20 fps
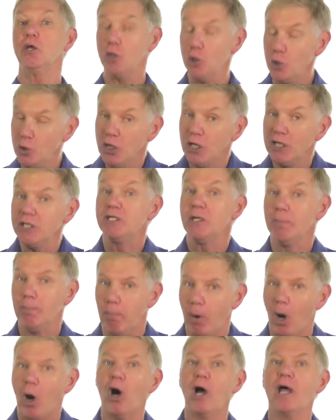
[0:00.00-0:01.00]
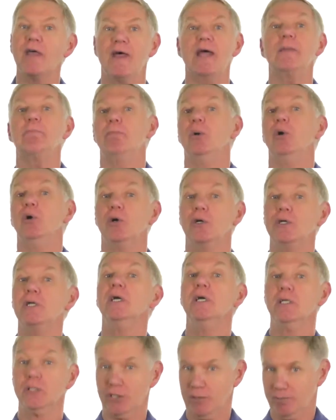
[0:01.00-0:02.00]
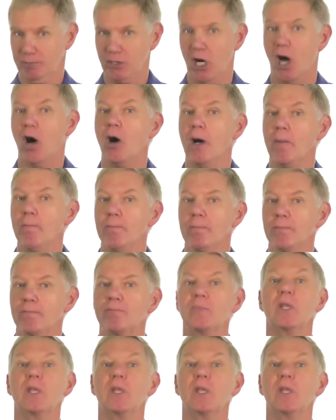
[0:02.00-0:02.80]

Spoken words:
You need to buy that bird some time.